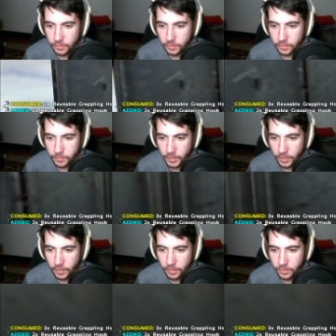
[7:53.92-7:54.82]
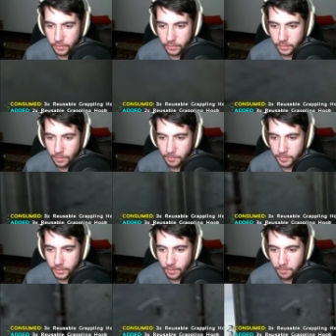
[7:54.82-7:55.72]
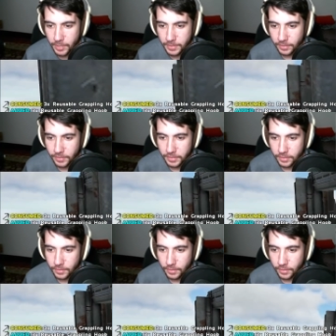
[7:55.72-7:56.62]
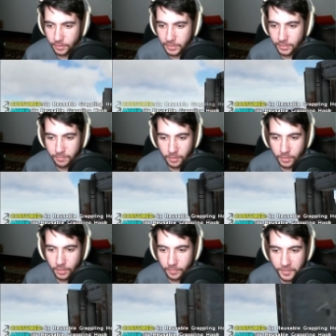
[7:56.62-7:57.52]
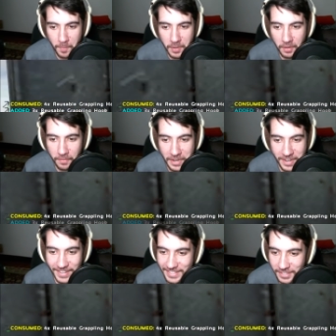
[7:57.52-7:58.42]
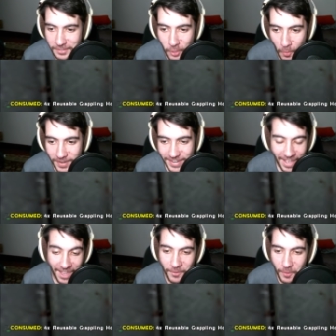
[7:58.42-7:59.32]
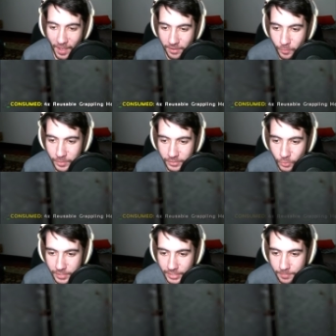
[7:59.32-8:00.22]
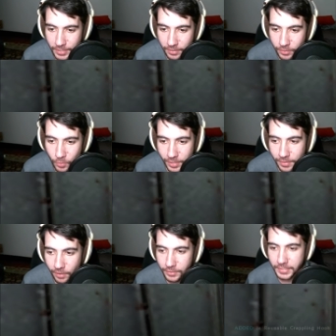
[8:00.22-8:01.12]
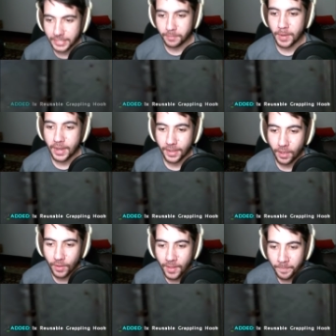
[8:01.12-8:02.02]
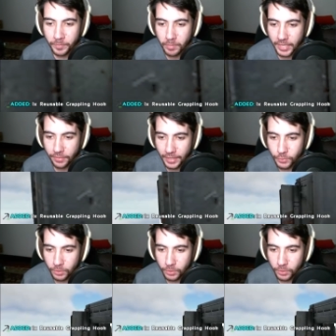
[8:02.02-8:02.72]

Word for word: A little bit higher. Come on, baby. Come on, baby. Give me, give, come to lover. Come to lover. Let's go. I don't know. I don't know what he's doing. He keeps like going in there and sneaking back out. But like things weren't